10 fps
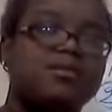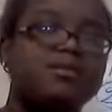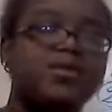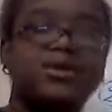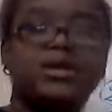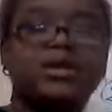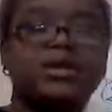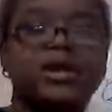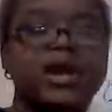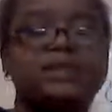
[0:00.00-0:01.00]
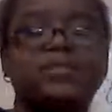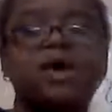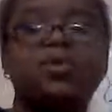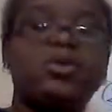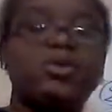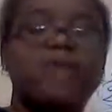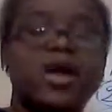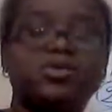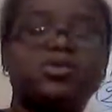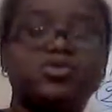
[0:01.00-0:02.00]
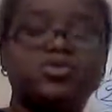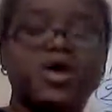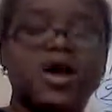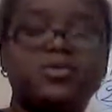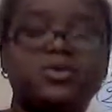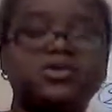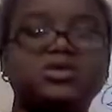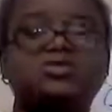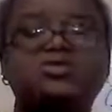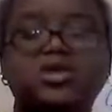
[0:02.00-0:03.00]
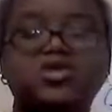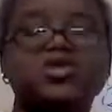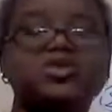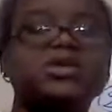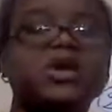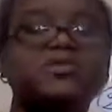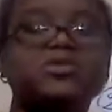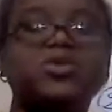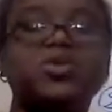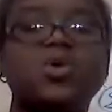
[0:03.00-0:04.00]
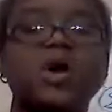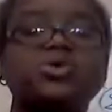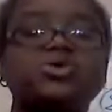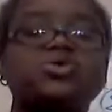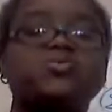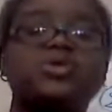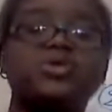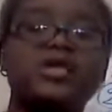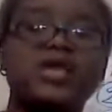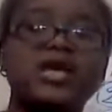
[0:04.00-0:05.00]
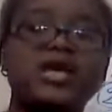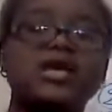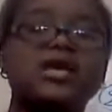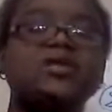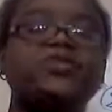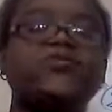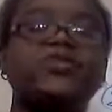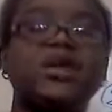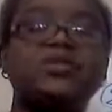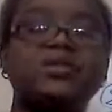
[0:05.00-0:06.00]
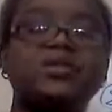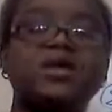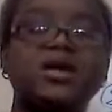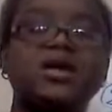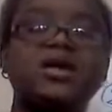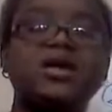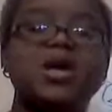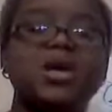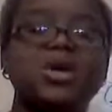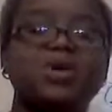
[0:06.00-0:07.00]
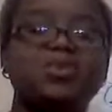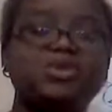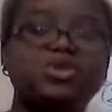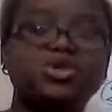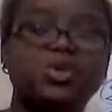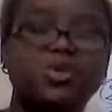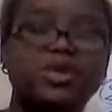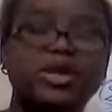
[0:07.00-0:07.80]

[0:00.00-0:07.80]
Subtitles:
but I'm not going back to that because it's been a long time. So I just put a link, you fill up the link, you put your